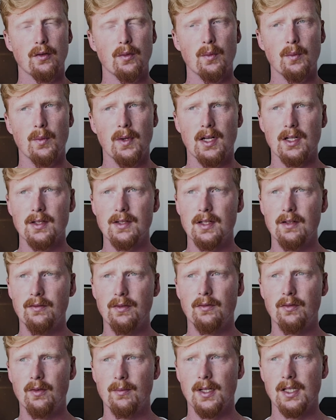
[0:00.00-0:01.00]
When I
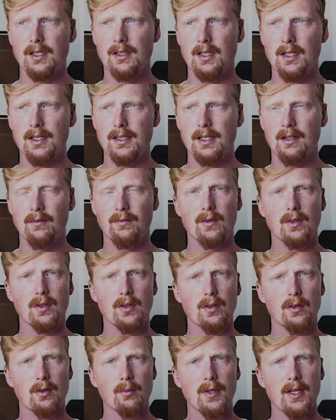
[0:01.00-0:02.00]
suffer from anxiety, I've
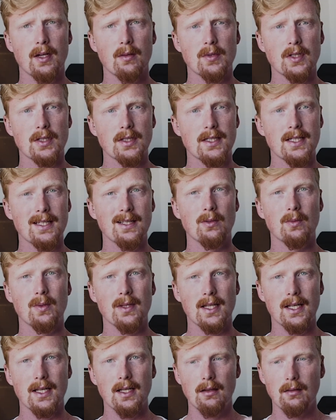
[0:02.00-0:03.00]
got to be able to deal
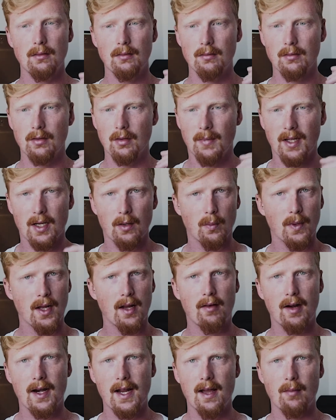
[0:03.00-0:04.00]
with it no matter
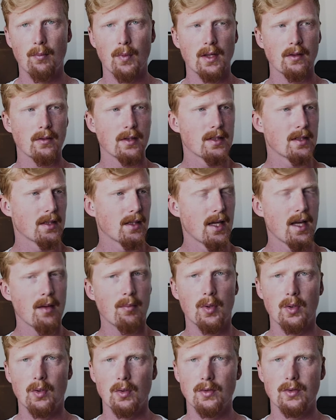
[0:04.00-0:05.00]
where I am, whether it's an
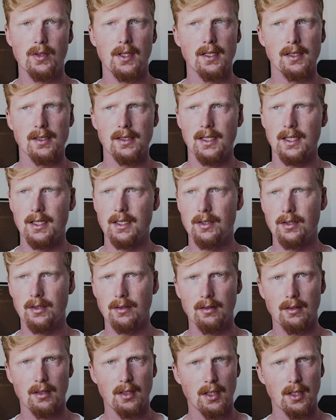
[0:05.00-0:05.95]
airport, train station,